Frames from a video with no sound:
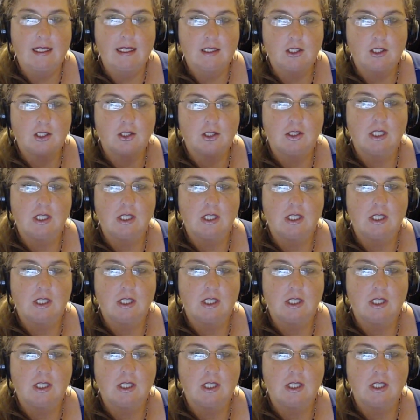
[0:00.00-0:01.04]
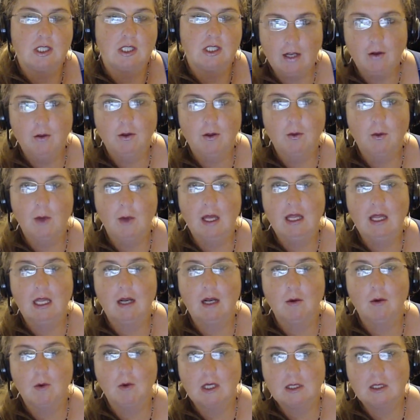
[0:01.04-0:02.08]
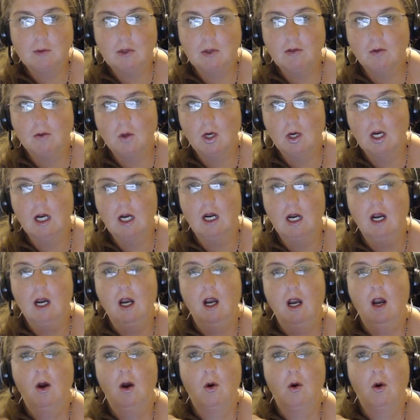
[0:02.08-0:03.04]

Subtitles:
it's just not triggering you the way that it was before,